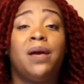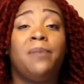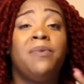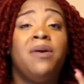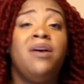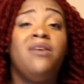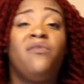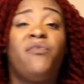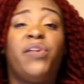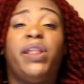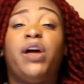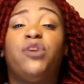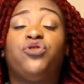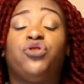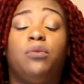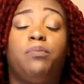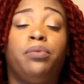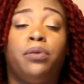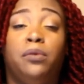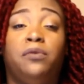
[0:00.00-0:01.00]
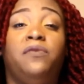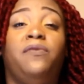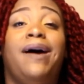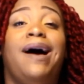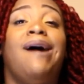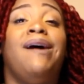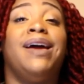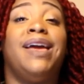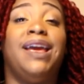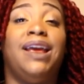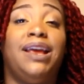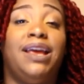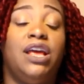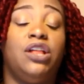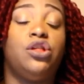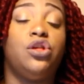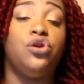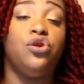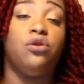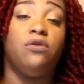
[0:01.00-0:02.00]
up, fill out your profile, and
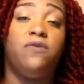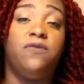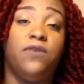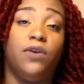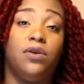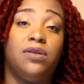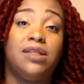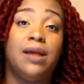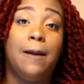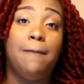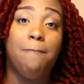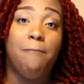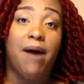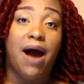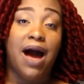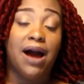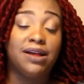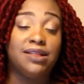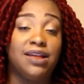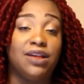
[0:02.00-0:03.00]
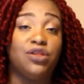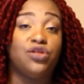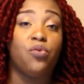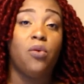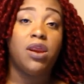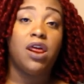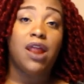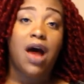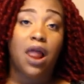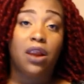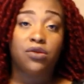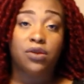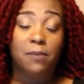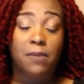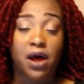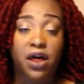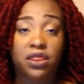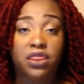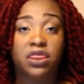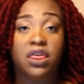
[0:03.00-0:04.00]
get your first box. It's twenty dollars a
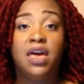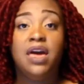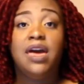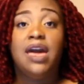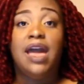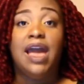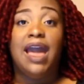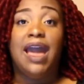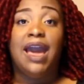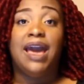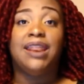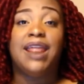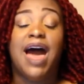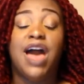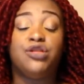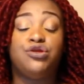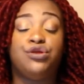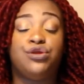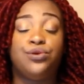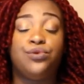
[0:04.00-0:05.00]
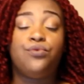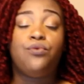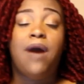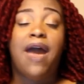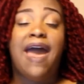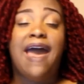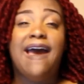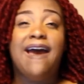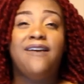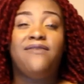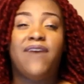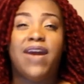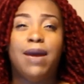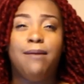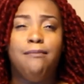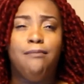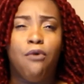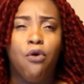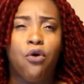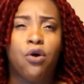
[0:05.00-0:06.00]
month, and I do have
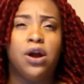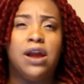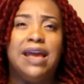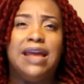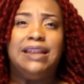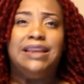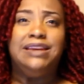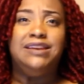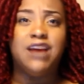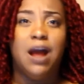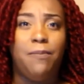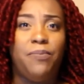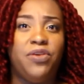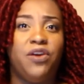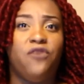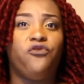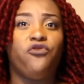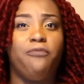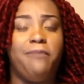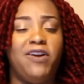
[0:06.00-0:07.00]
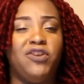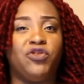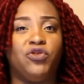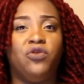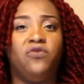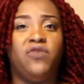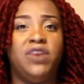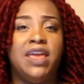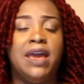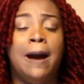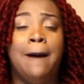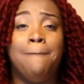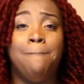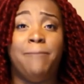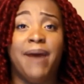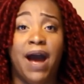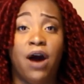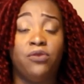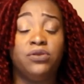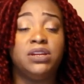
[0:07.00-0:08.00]
a more in-depth informational video
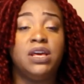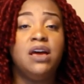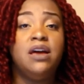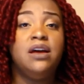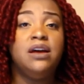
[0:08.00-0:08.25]
about